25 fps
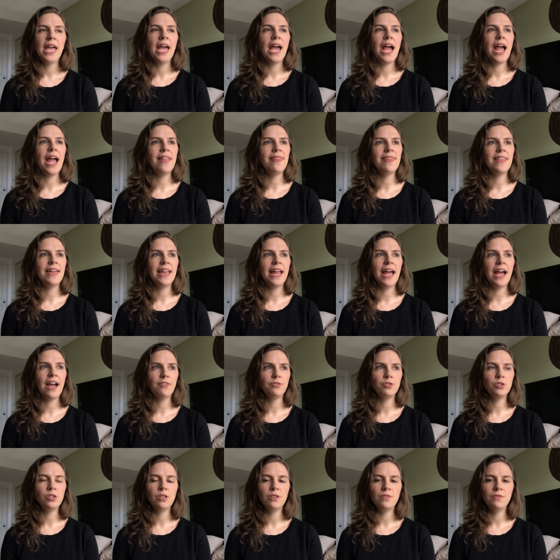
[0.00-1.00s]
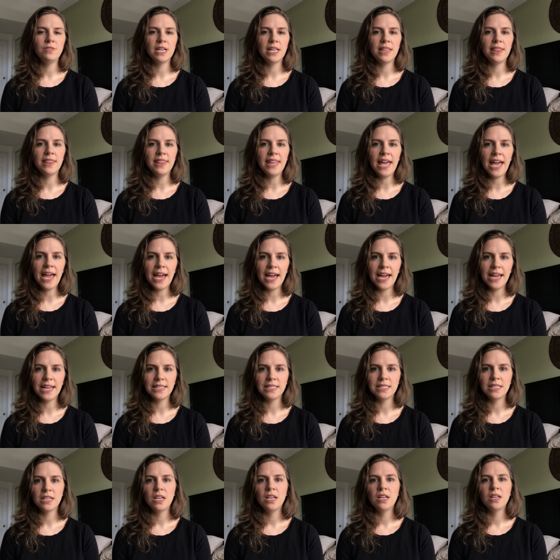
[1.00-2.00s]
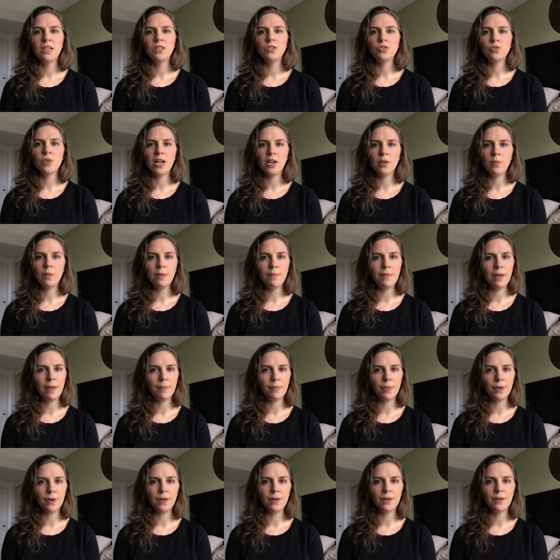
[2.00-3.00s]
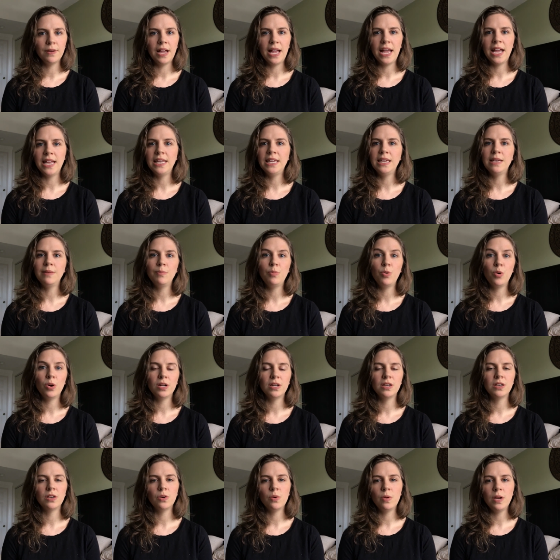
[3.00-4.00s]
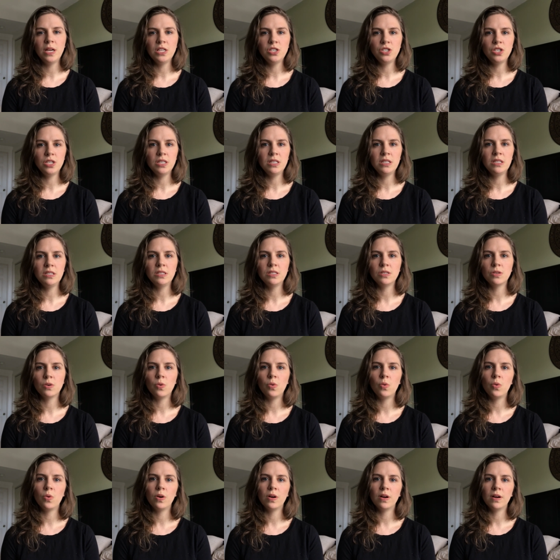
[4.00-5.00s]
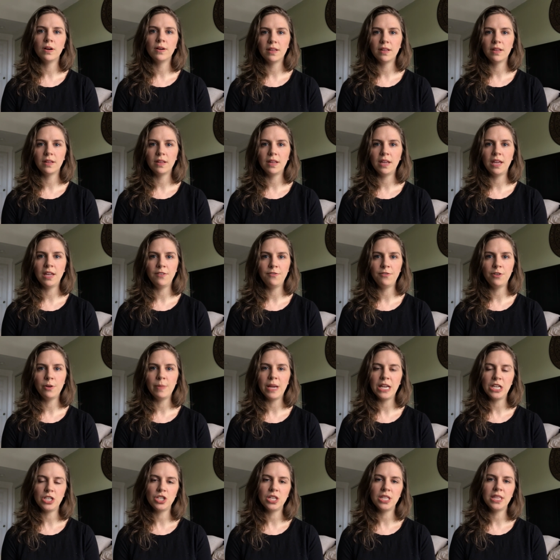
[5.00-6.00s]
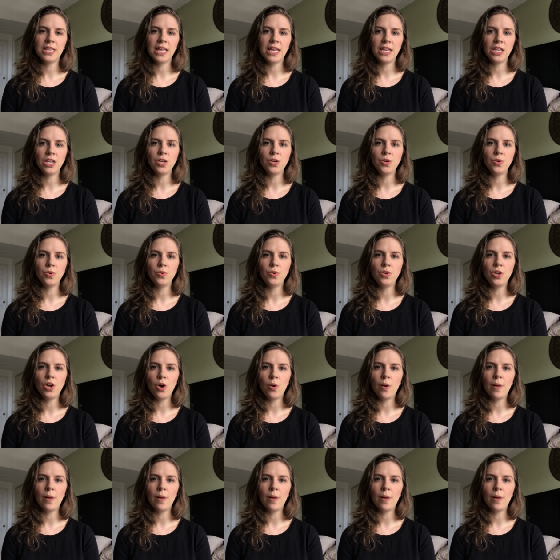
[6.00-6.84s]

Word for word: And then after you've done that, try to remember any important equations or information that you know